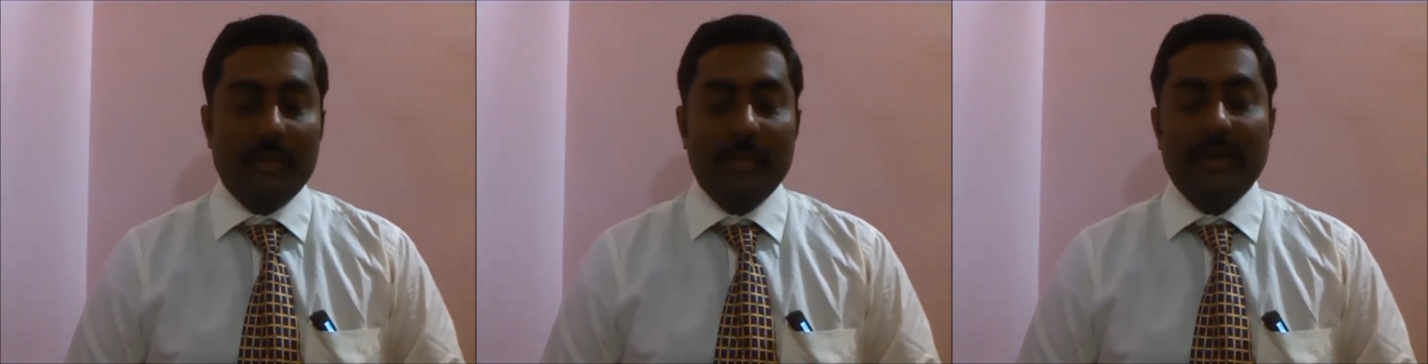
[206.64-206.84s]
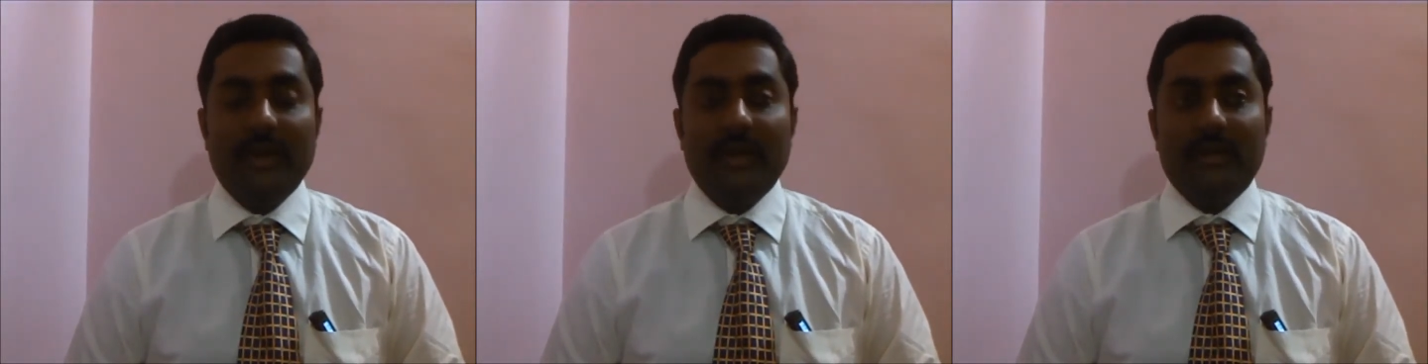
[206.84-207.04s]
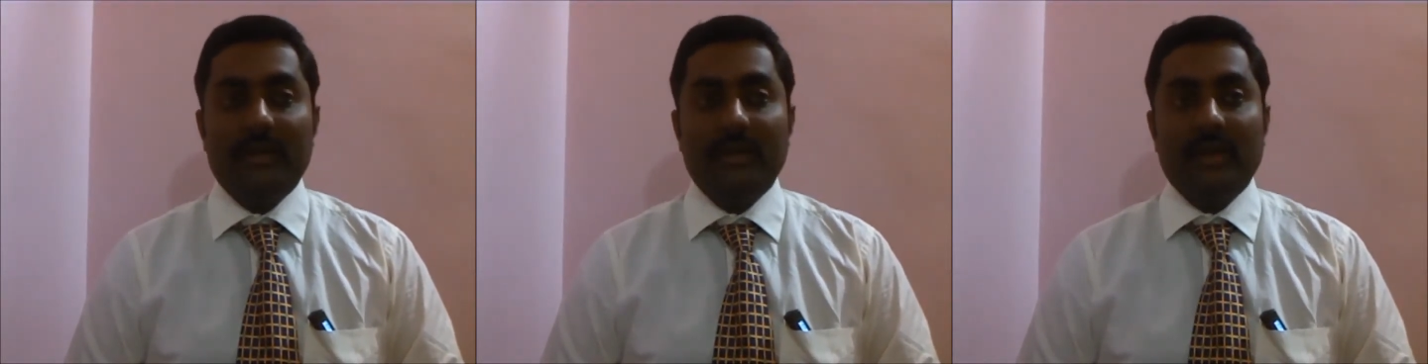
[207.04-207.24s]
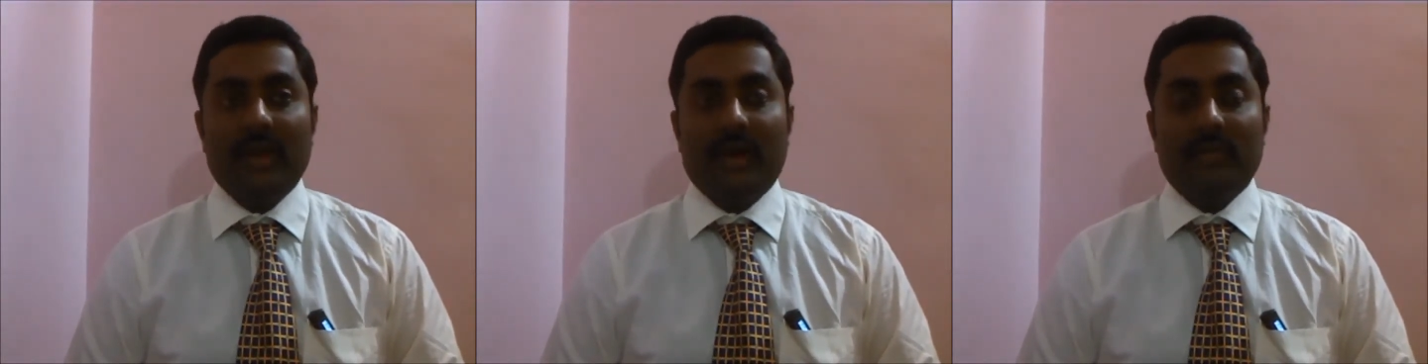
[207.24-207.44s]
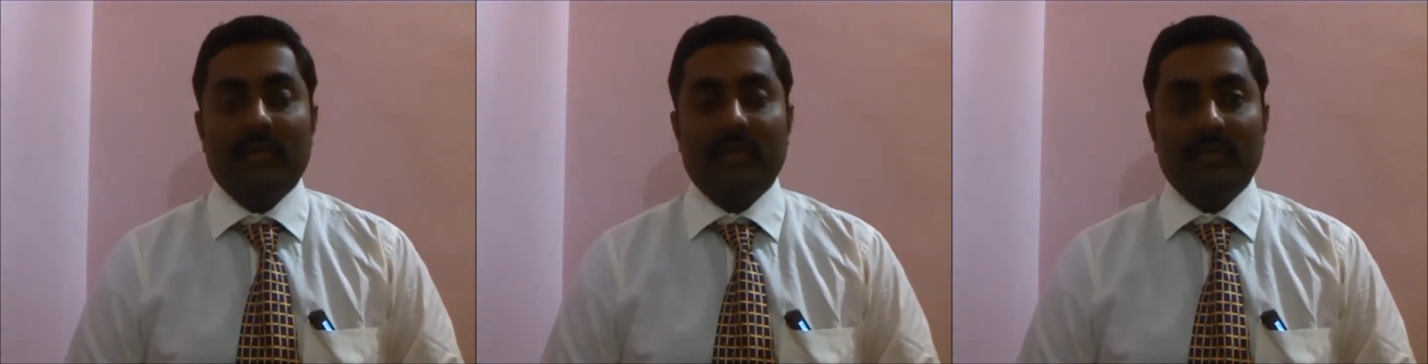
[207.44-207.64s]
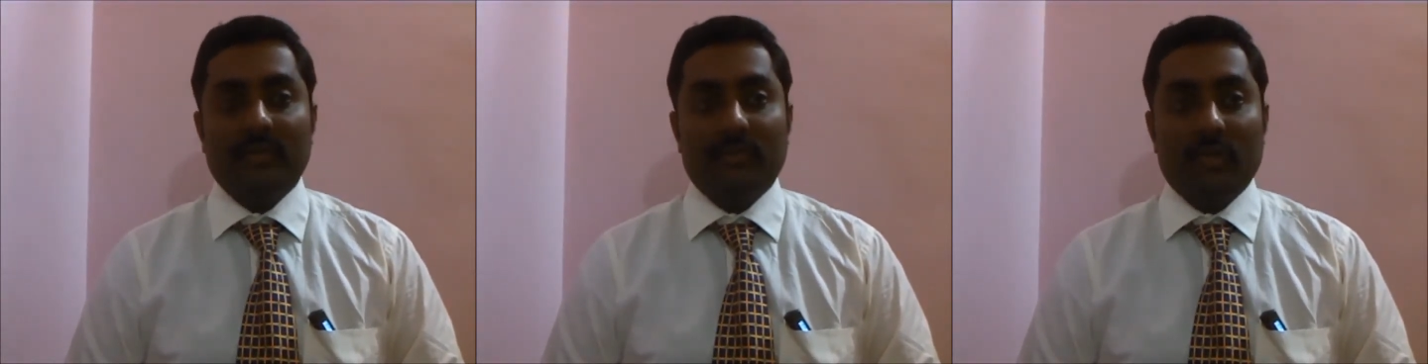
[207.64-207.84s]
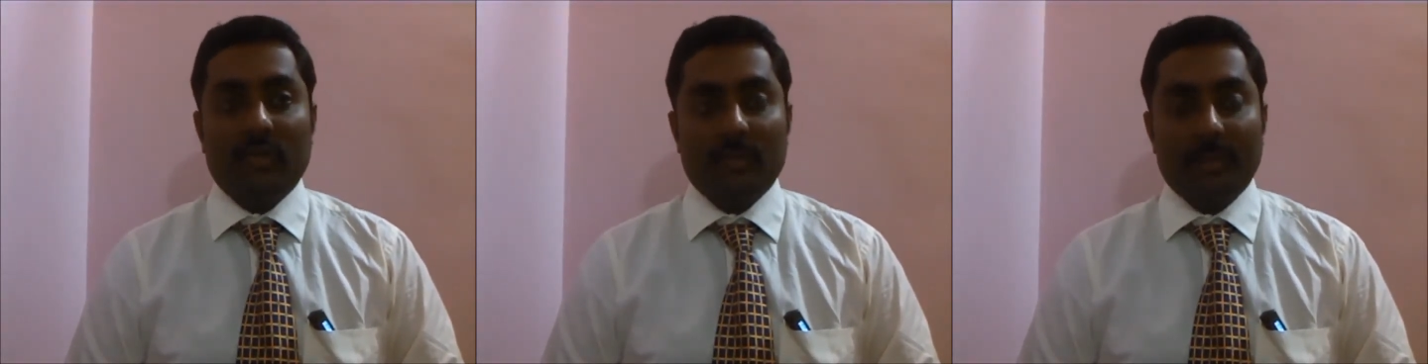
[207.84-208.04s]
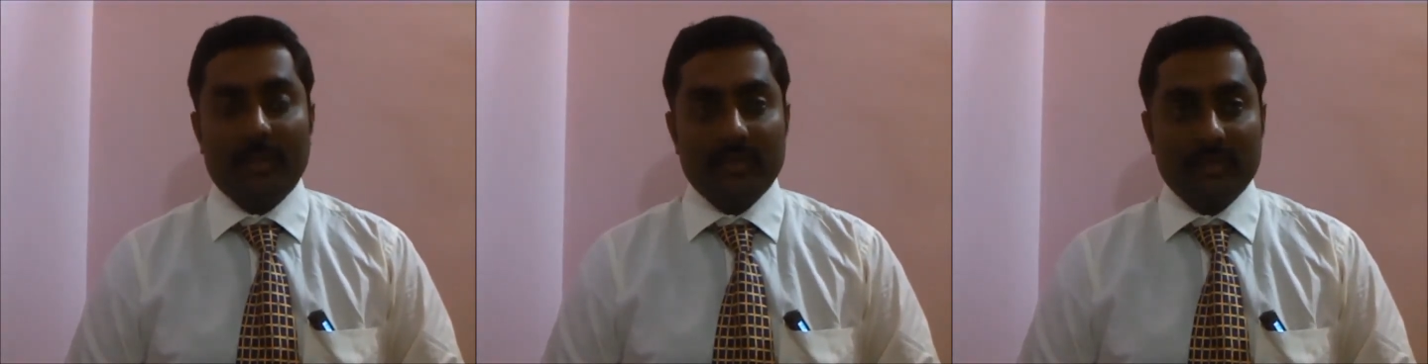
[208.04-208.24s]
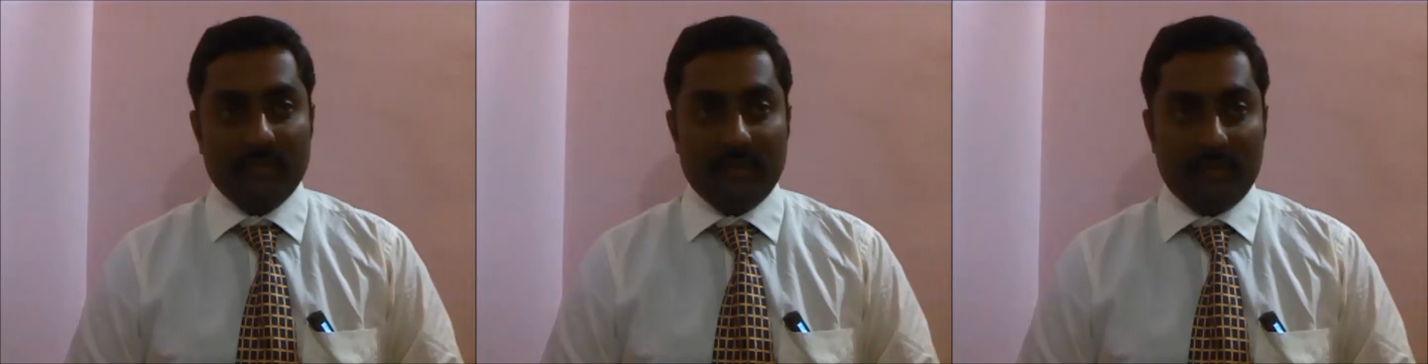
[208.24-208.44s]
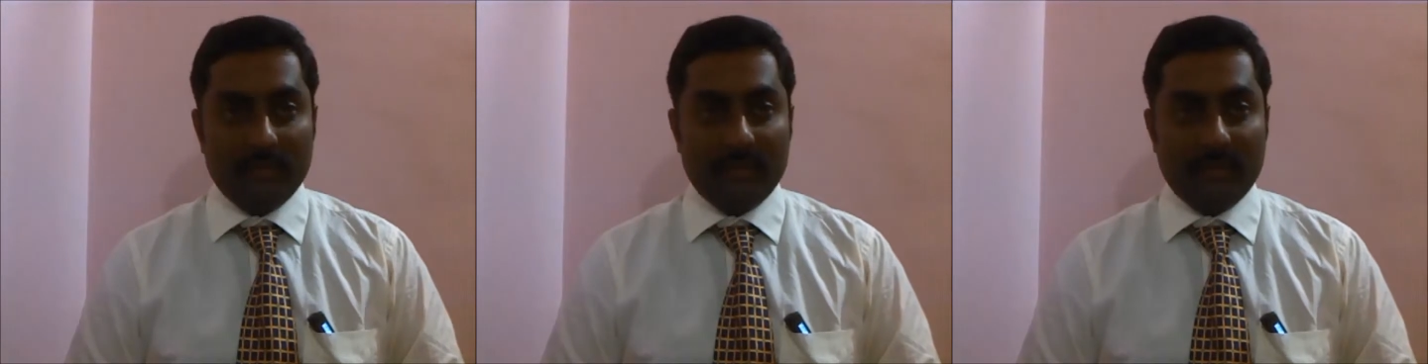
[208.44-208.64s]
Right coronary artery
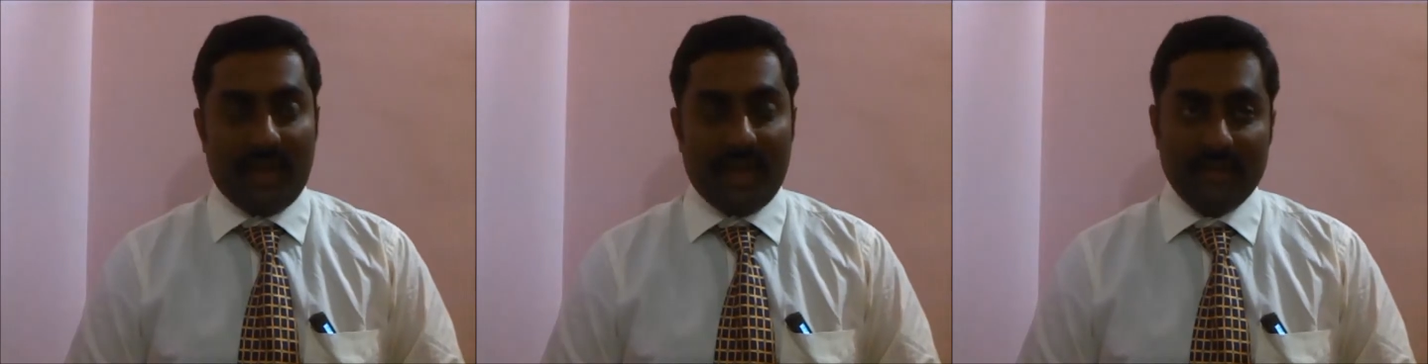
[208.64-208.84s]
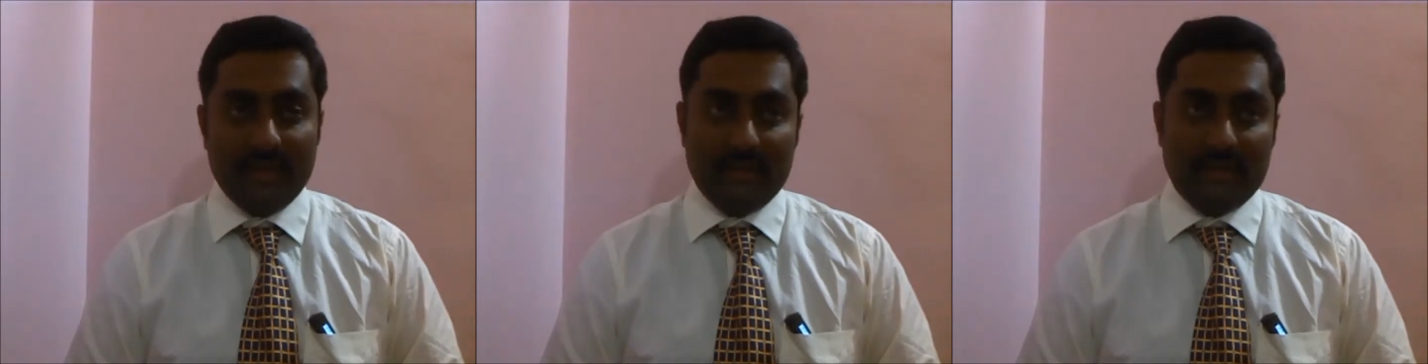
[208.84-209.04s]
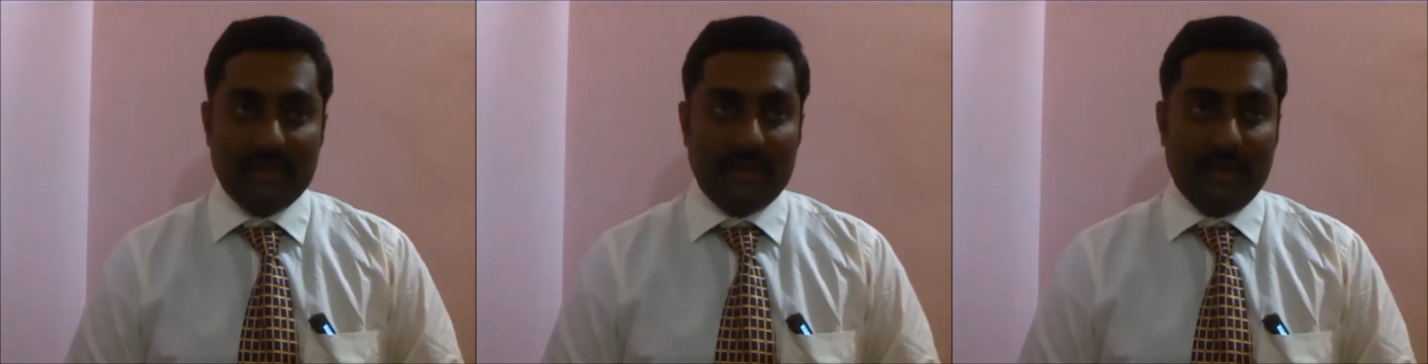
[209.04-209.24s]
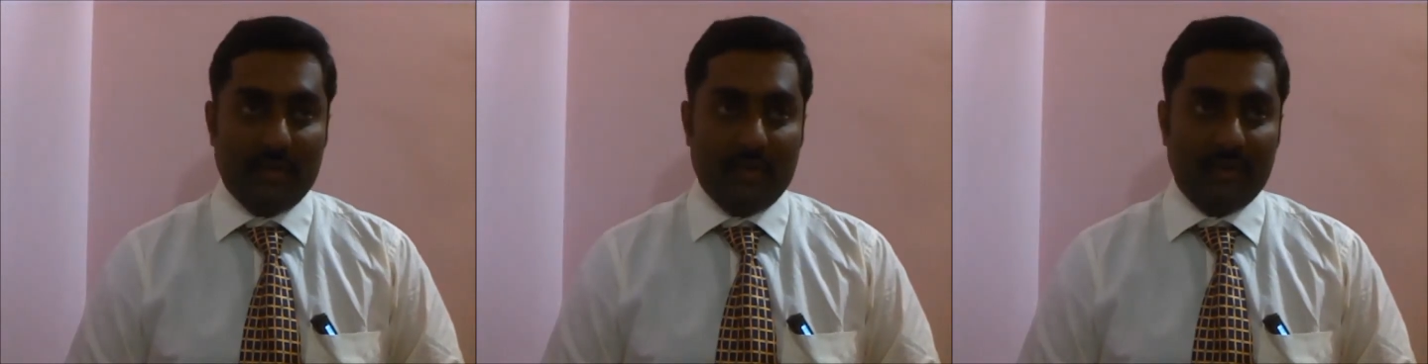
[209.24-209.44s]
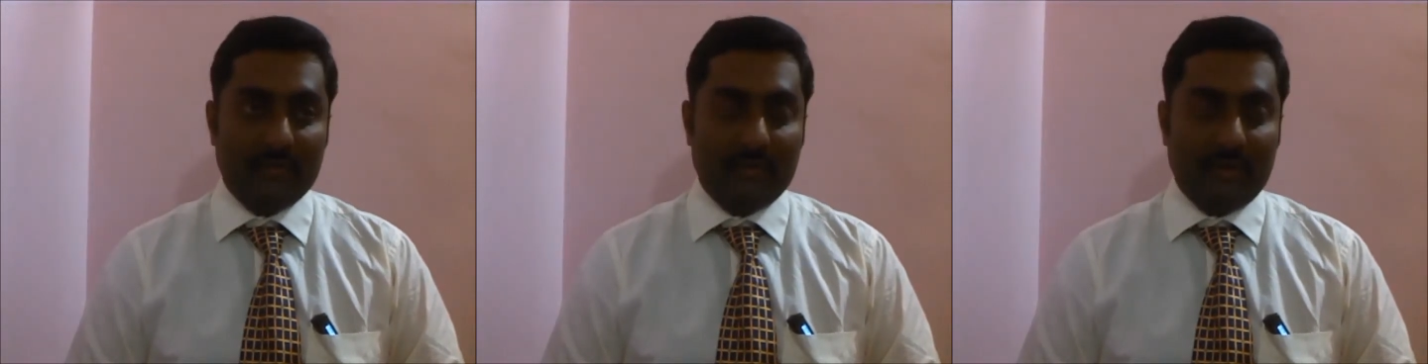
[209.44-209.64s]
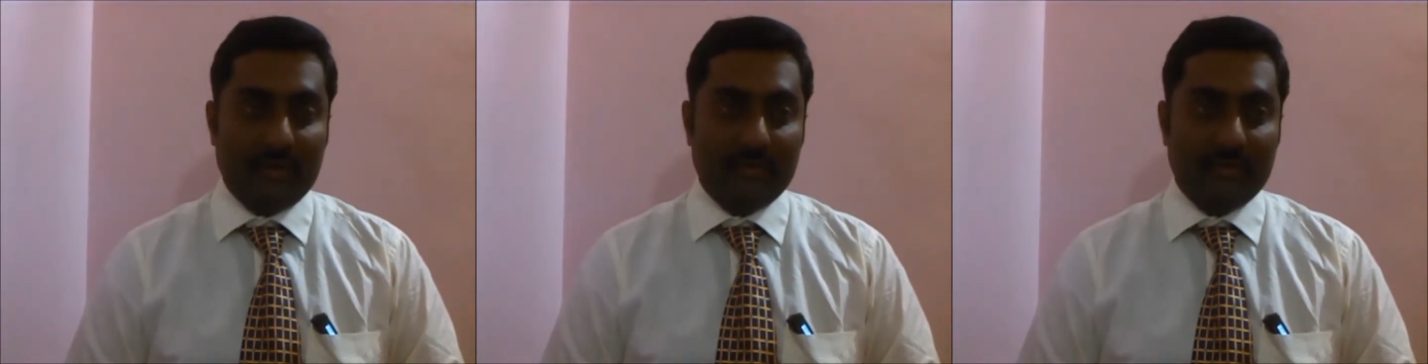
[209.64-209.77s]
divides